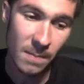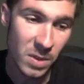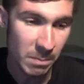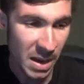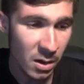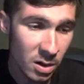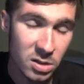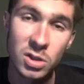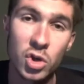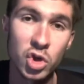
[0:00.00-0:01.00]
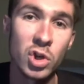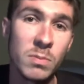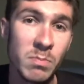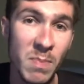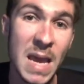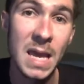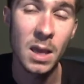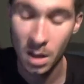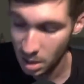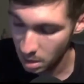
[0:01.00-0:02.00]
The parents should
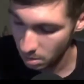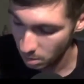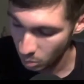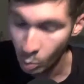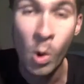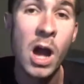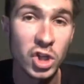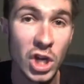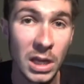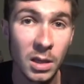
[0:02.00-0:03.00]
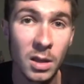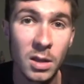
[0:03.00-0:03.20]
be watching.